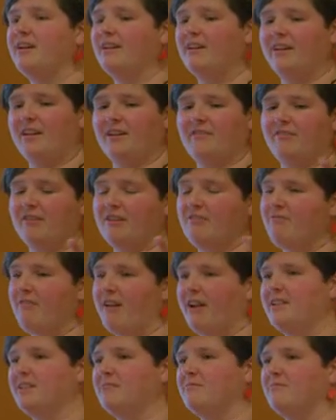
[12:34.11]
I had a very
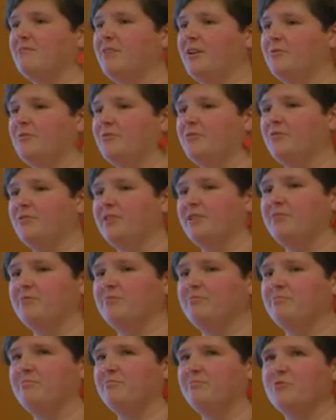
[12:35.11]
random phone call in
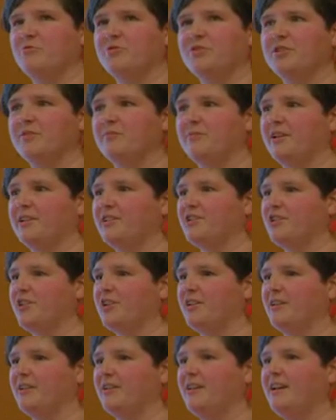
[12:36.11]
autumn last
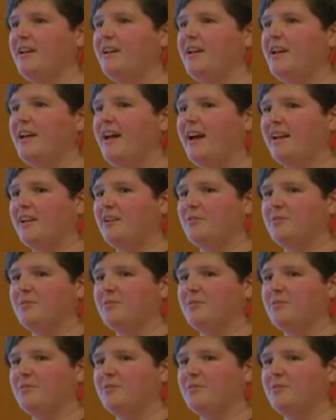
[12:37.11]
year, and